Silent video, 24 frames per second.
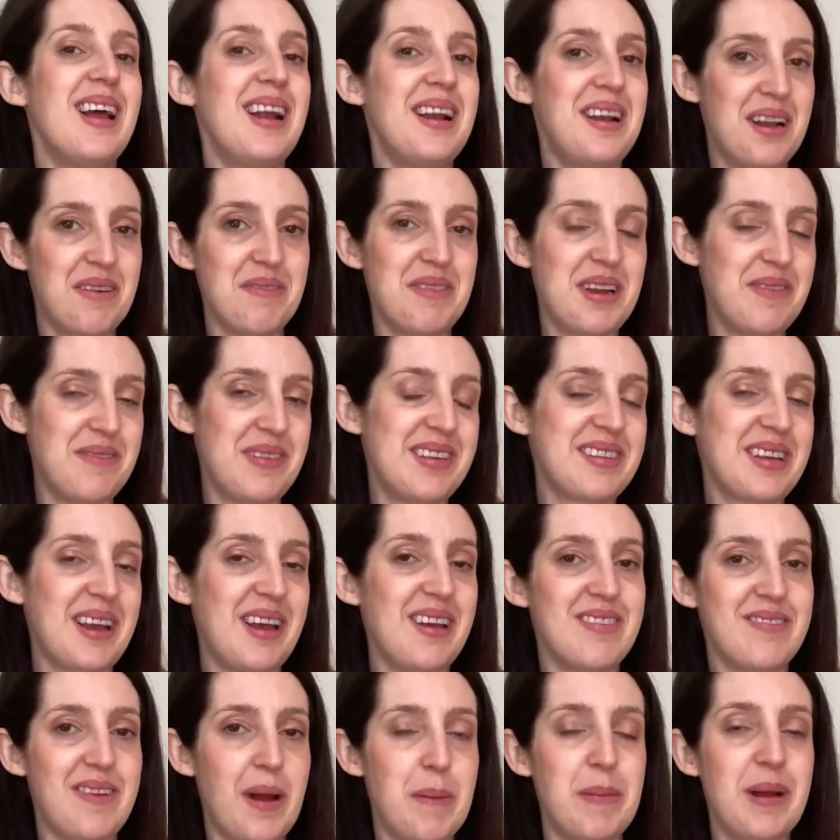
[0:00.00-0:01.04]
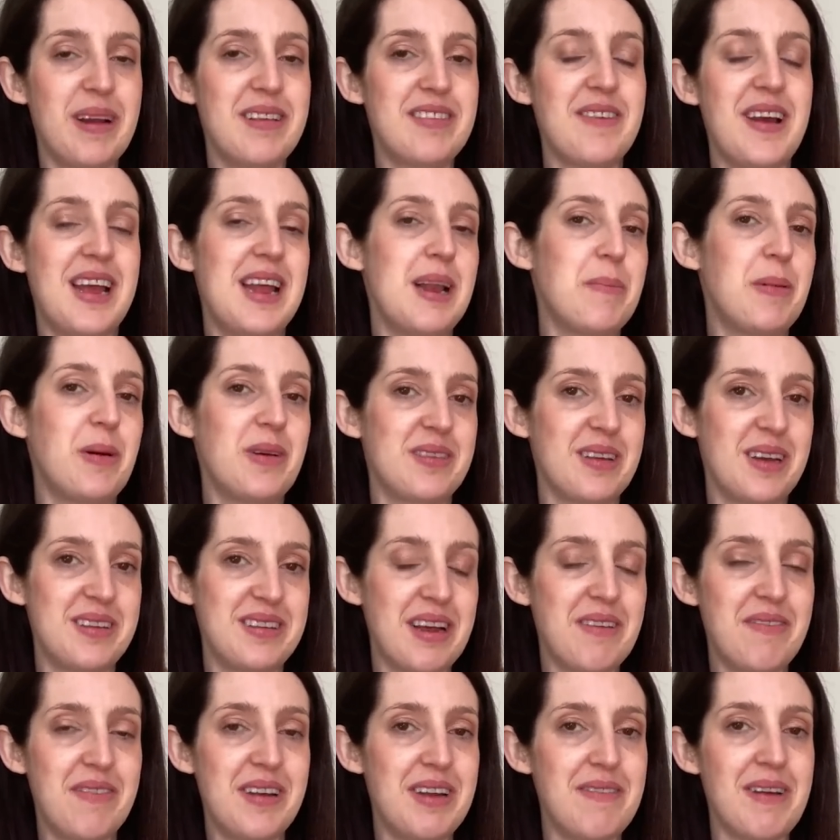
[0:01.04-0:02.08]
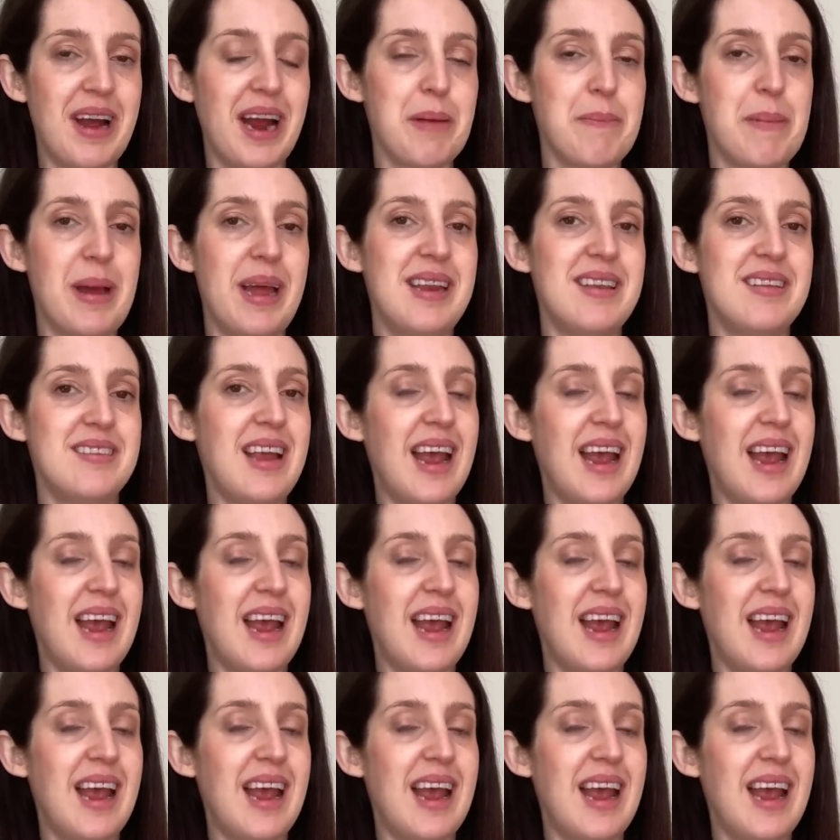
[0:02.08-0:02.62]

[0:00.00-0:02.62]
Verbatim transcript: lovely viscose fabrics available, so I definitely recommend